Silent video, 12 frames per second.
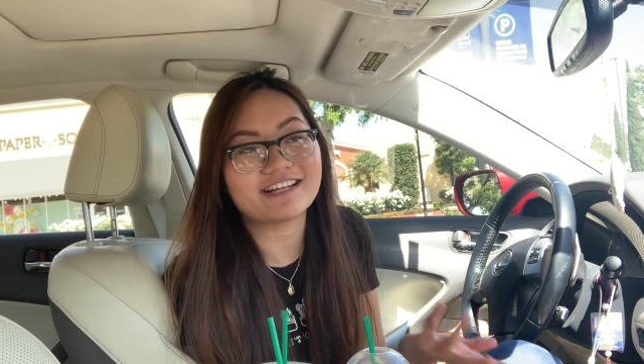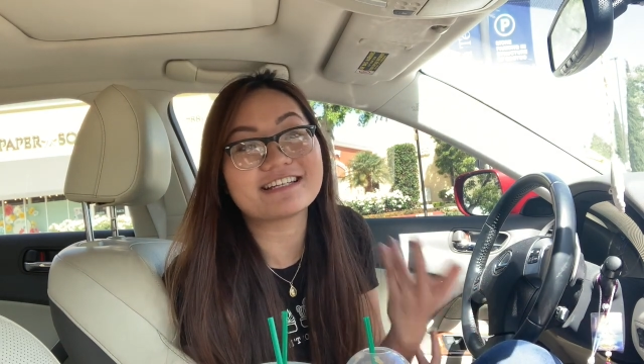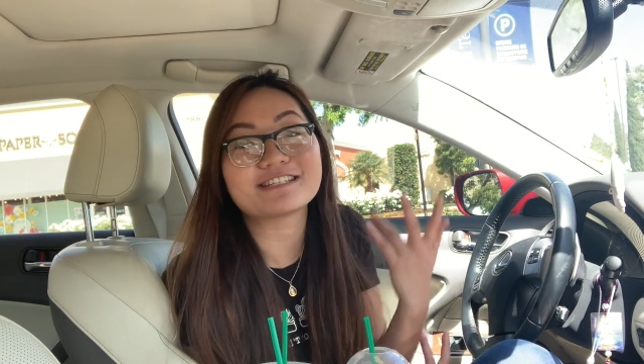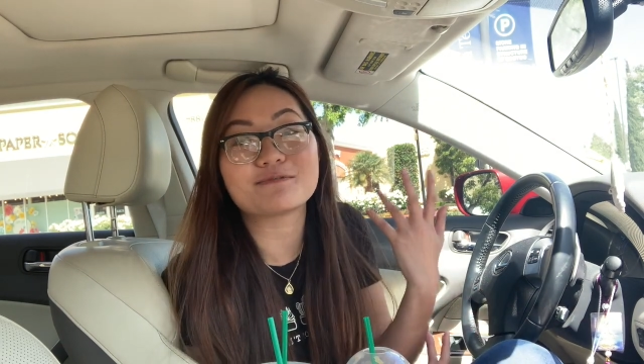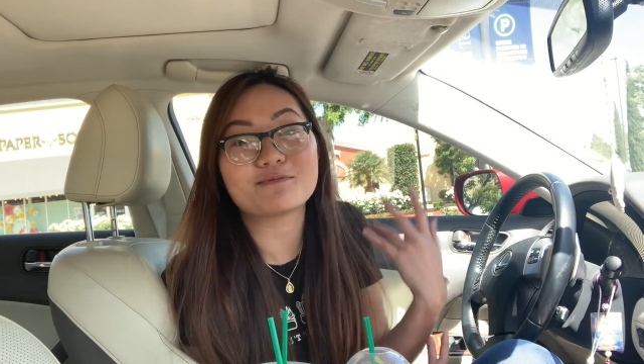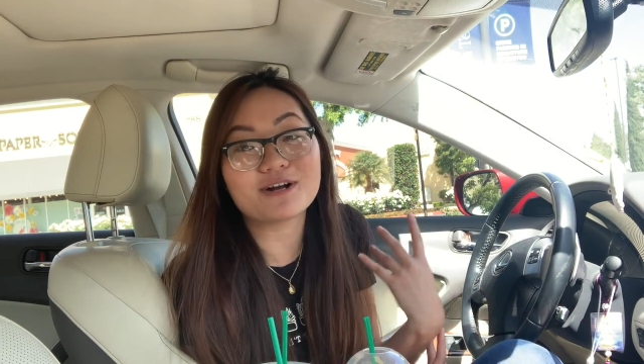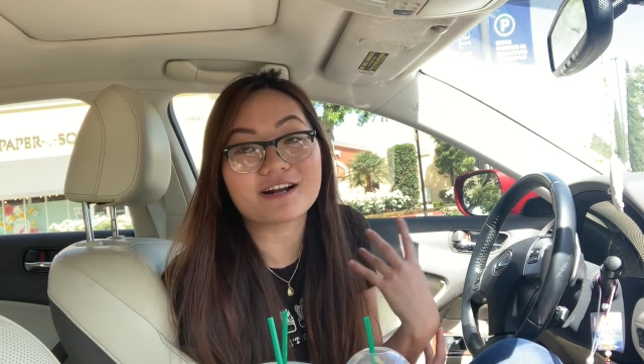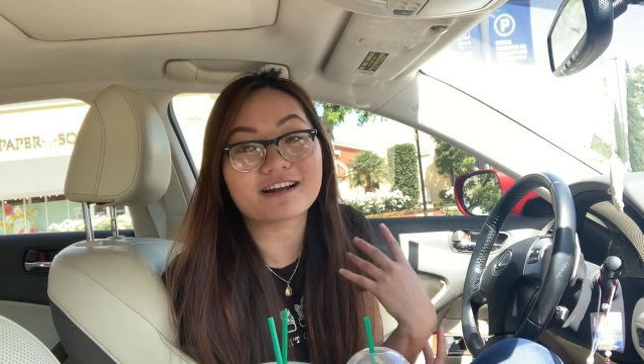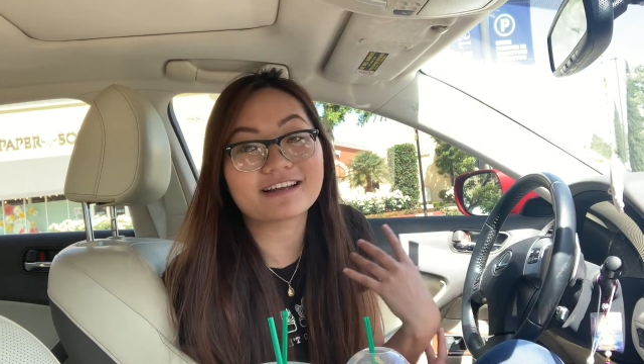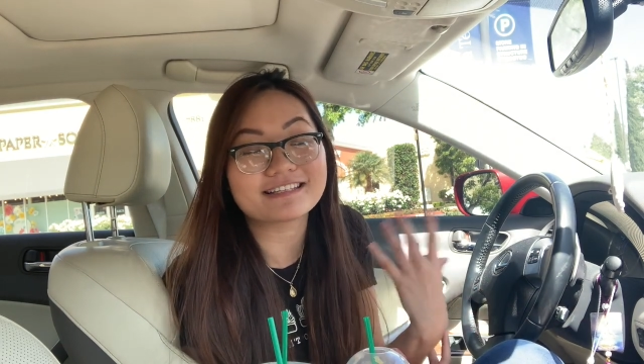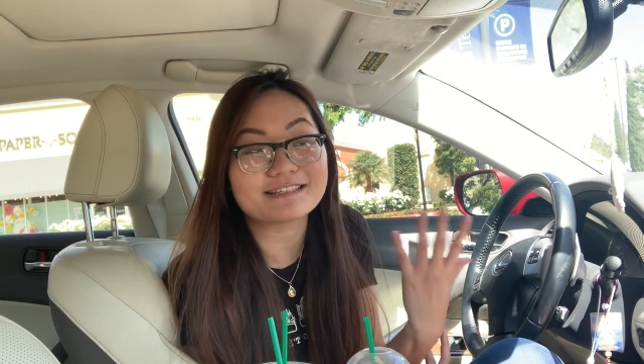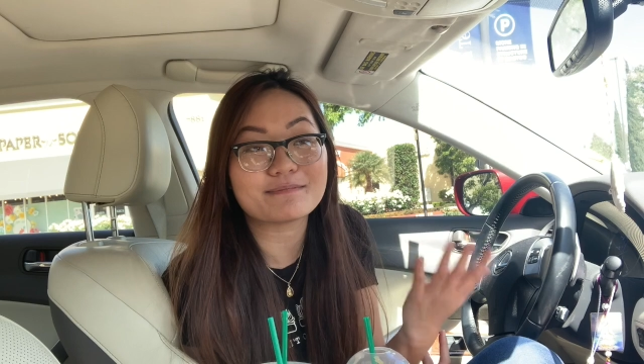That doesn't work
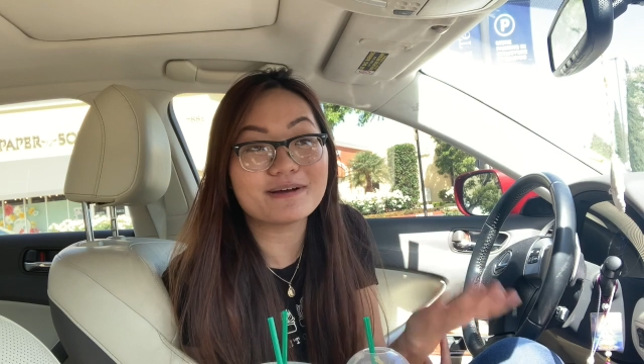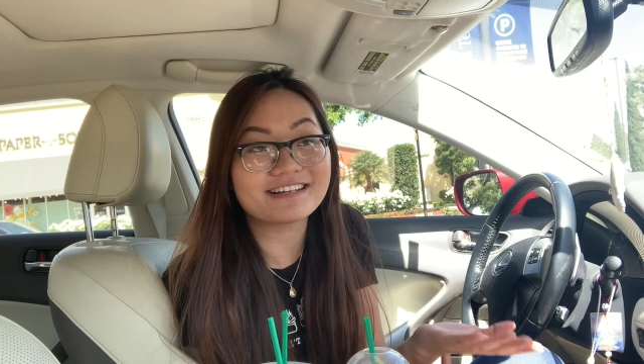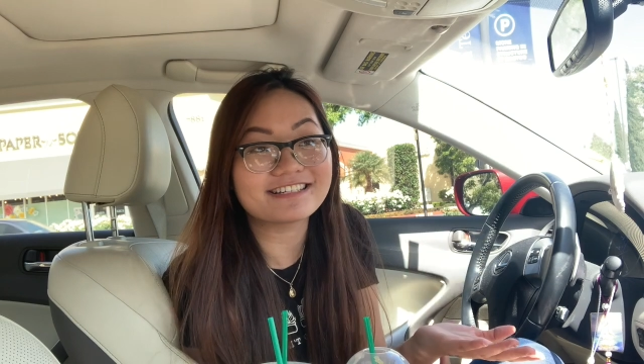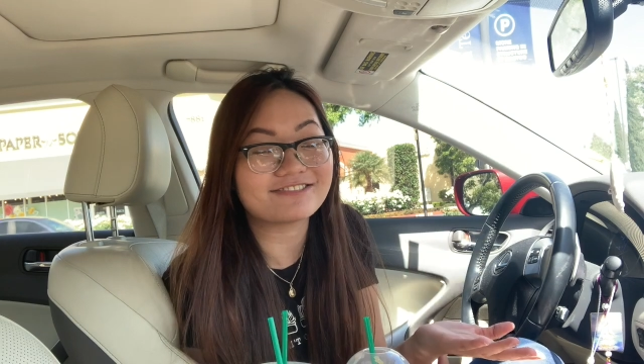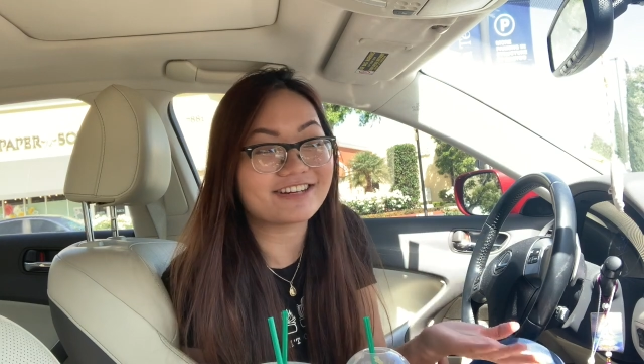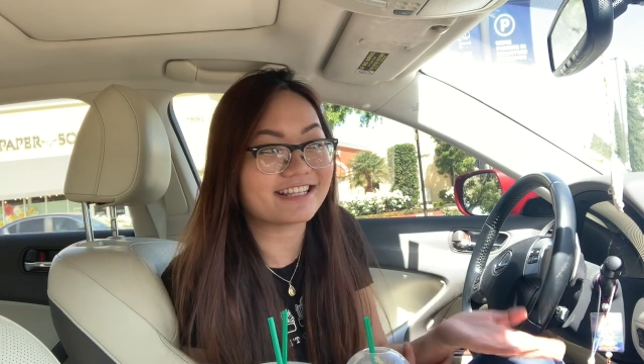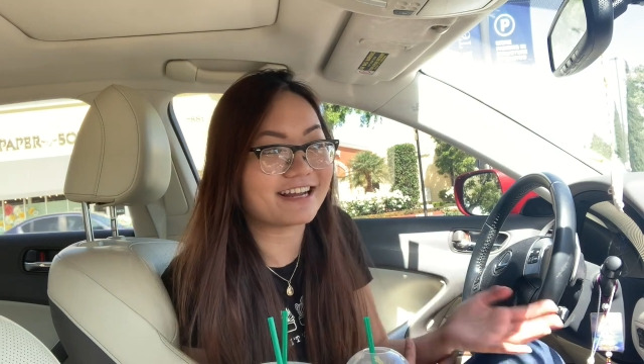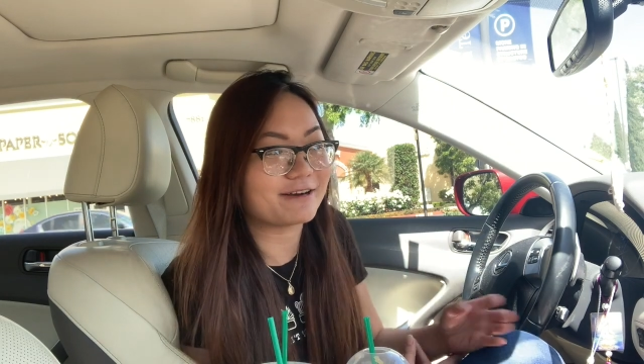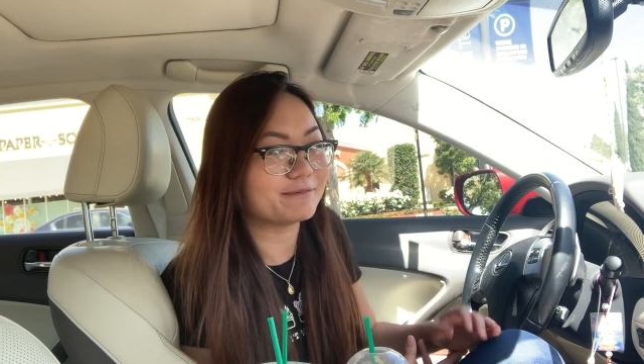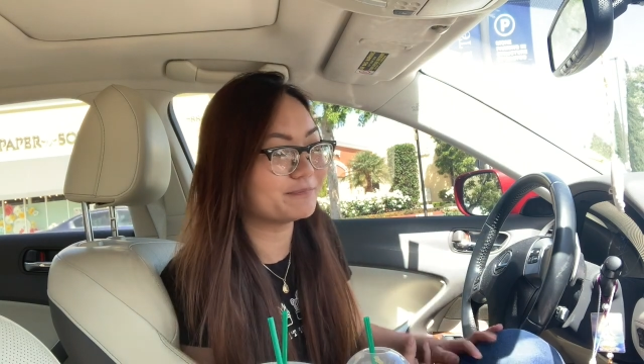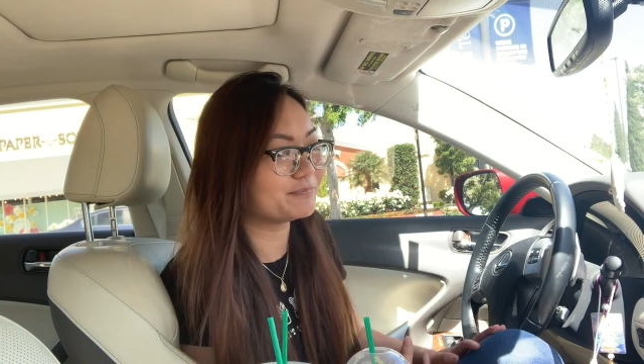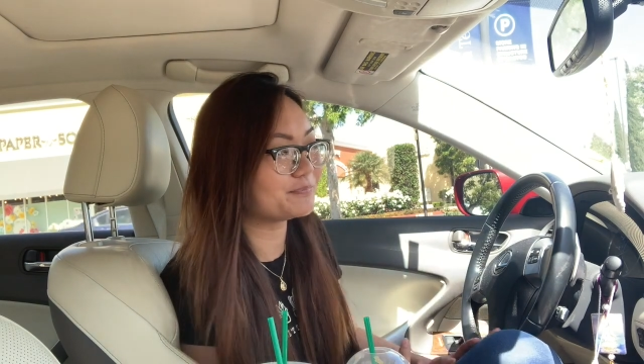because the monk is right there.